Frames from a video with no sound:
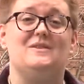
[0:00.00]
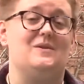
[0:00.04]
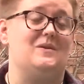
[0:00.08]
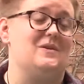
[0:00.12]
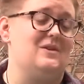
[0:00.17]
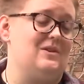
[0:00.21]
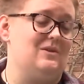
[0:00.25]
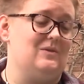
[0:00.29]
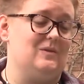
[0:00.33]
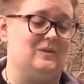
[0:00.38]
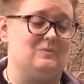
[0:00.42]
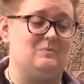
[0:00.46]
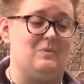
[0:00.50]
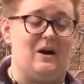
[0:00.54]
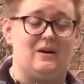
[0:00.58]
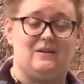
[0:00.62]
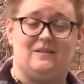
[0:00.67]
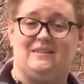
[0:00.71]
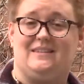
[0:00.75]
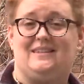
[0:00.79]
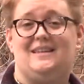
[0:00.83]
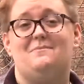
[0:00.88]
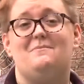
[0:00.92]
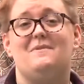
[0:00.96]
you could use
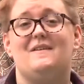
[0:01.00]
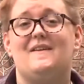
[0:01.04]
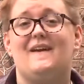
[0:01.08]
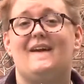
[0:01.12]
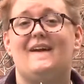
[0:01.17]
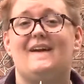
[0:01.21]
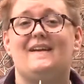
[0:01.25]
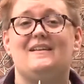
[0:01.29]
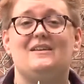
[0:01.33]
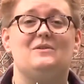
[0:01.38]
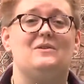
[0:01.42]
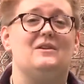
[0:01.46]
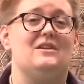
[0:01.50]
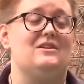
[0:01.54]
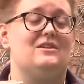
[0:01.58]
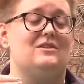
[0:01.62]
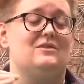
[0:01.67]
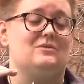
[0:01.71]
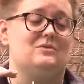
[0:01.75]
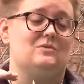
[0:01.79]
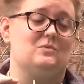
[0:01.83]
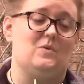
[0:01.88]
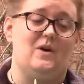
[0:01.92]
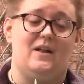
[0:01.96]
boxed lemonade, you can
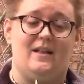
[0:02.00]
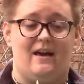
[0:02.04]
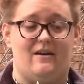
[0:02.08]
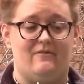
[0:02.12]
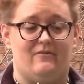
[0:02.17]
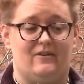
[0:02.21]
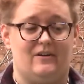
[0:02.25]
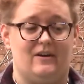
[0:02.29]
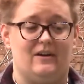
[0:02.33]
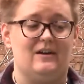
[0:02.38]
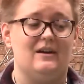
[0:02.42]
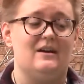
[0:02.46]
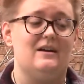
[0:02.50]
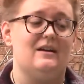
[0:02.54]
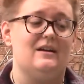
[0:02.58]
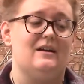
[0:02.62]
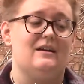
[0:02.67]
use whatever.